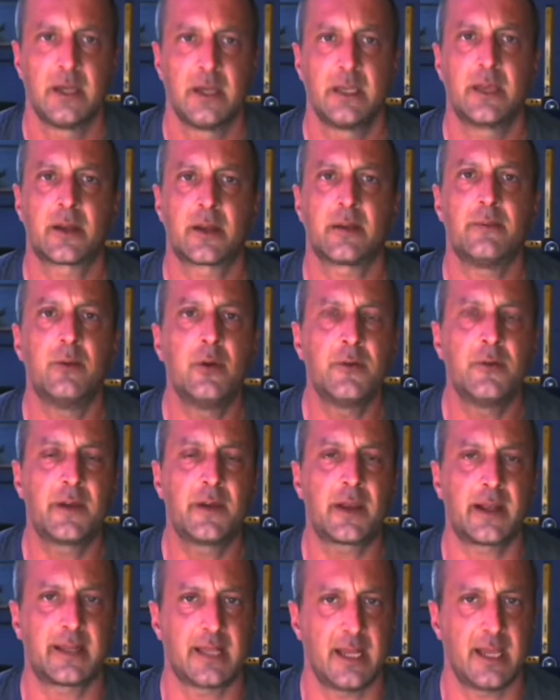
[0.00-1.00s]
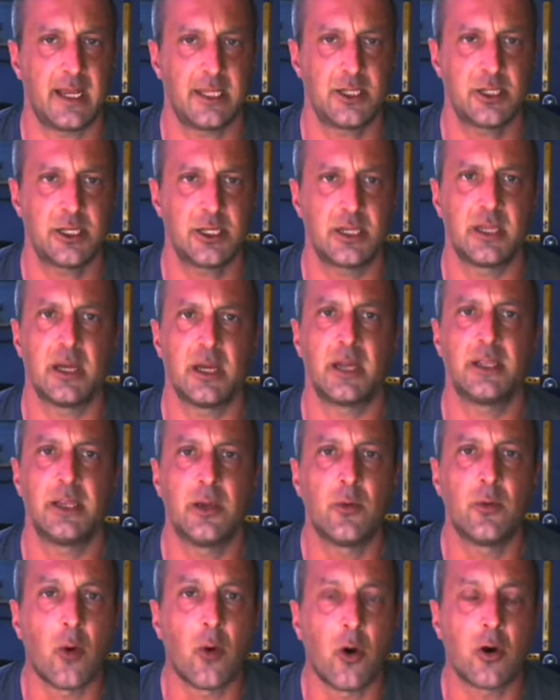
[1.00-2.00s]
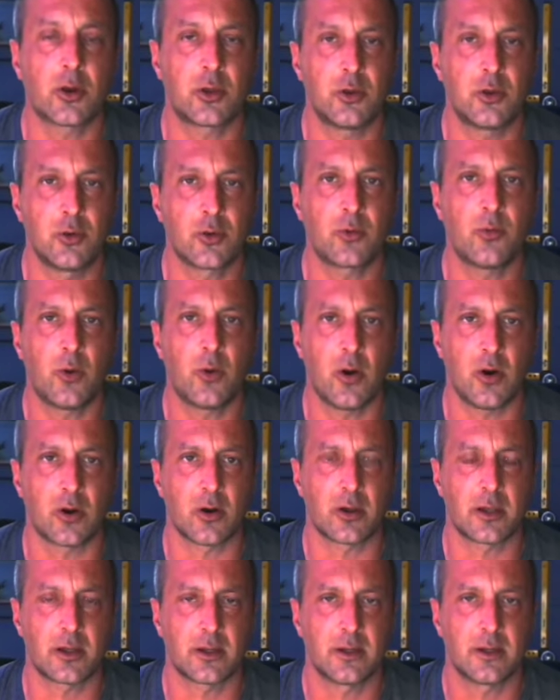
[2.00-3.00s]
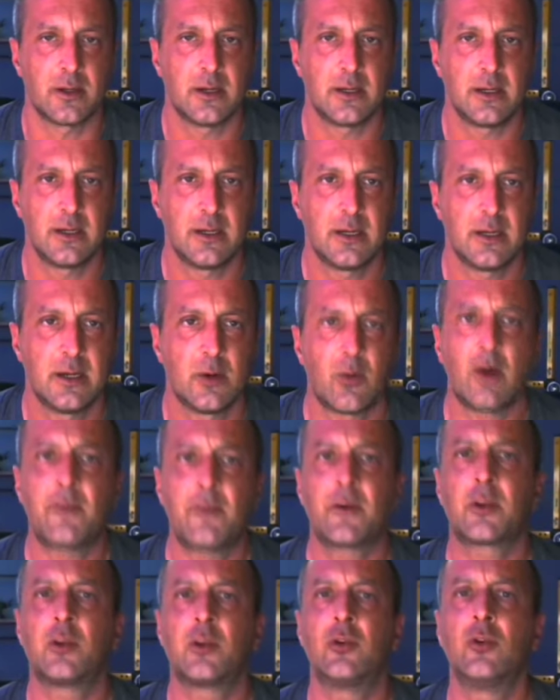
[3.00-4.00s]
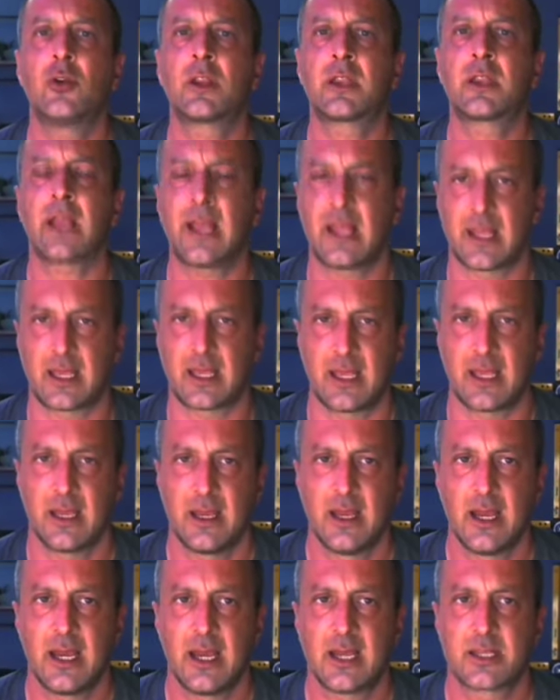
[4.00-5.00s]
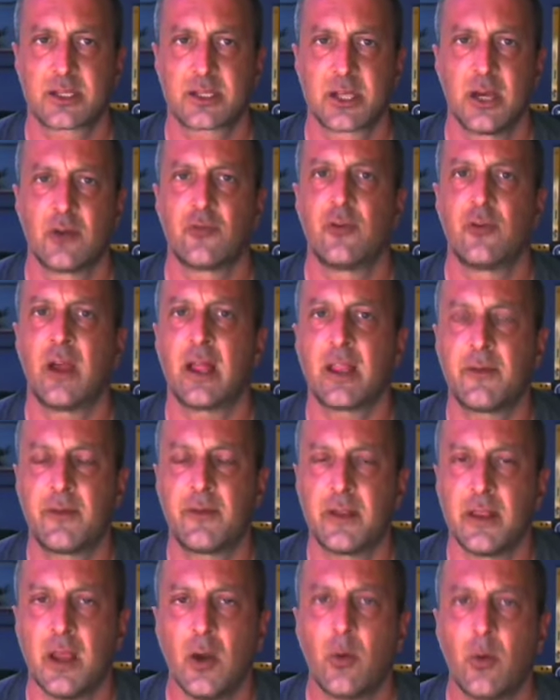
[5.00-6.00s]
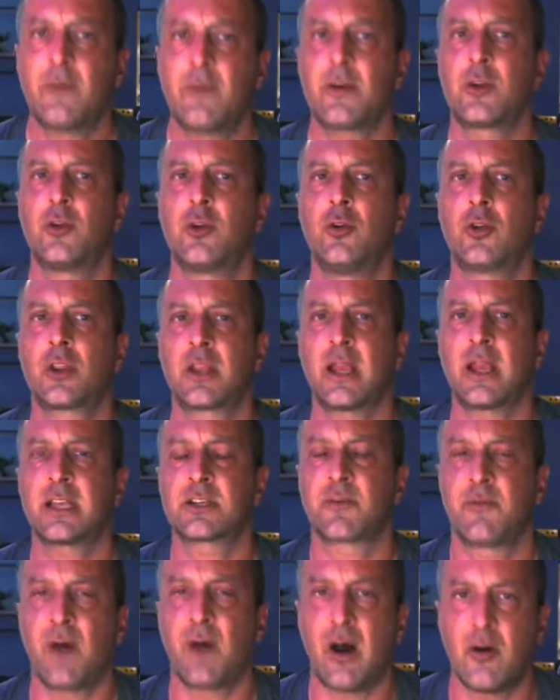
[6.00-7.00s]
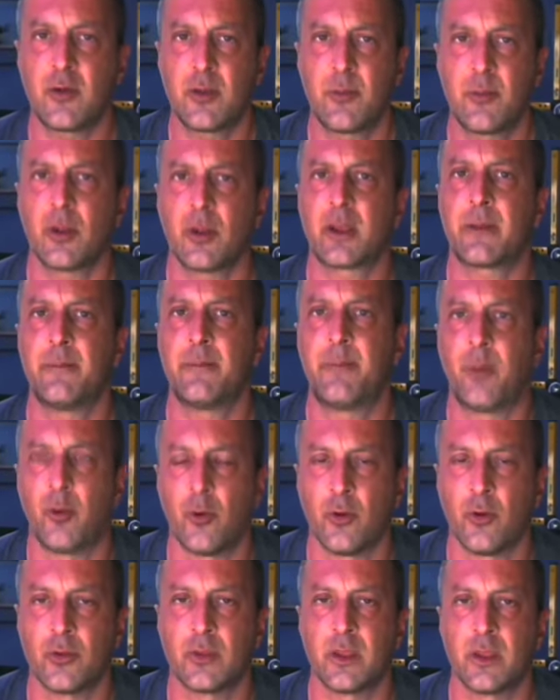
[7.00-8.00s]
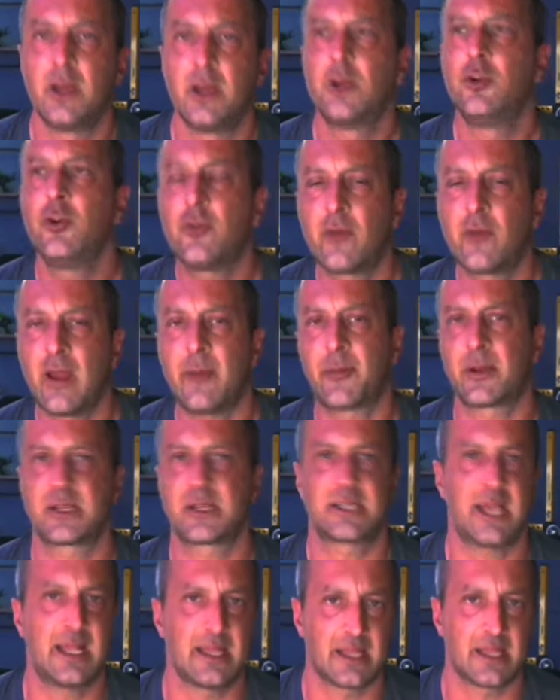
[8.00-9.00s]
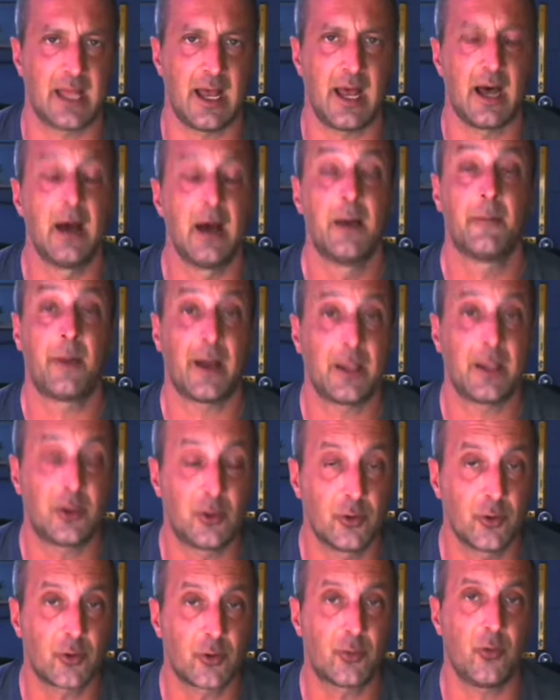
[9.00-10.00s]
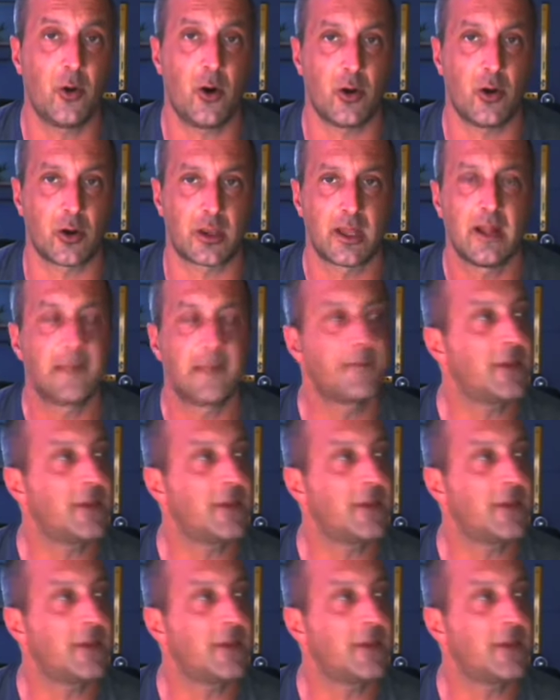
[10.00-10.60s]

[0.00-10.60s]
You remove your attention and you walk your walk. Whatever you think is relevant, whatever you think's valuable or important, you represent that by your walk.